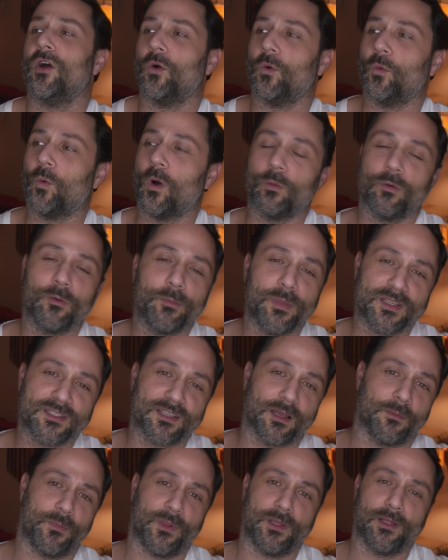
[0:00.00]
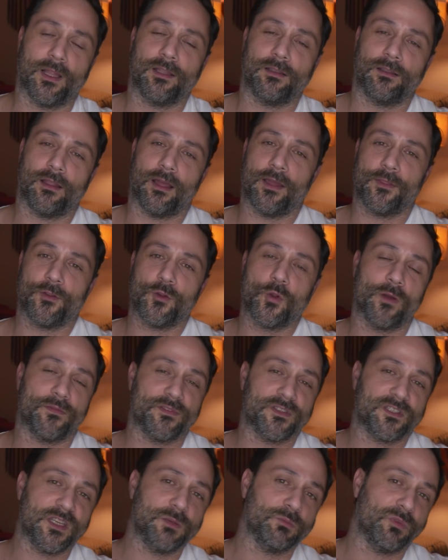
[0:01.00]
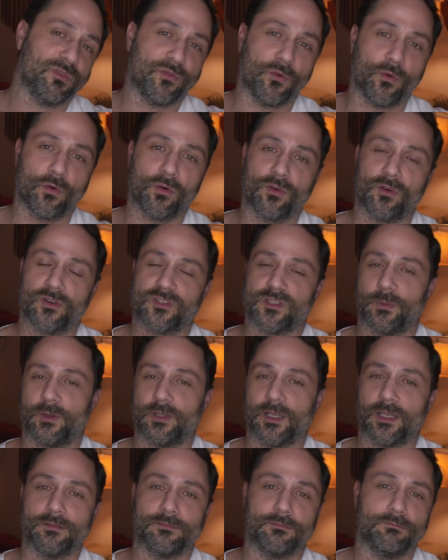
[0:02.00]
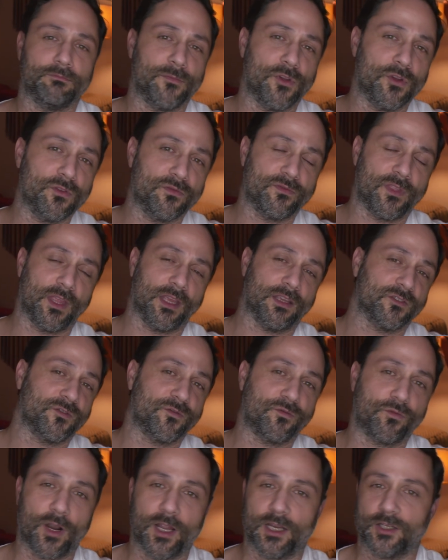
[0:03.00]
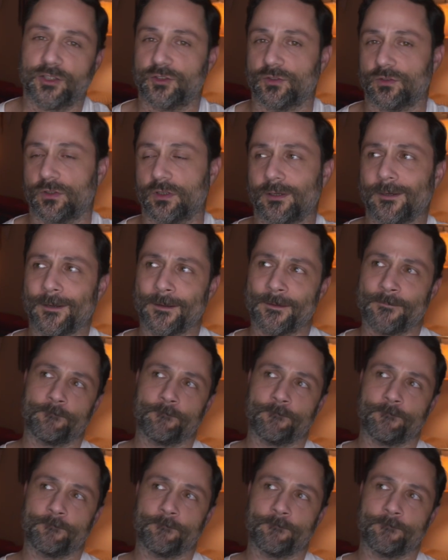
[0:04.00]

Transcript: what would be something that either you haven't seen before or something that you think is fresh or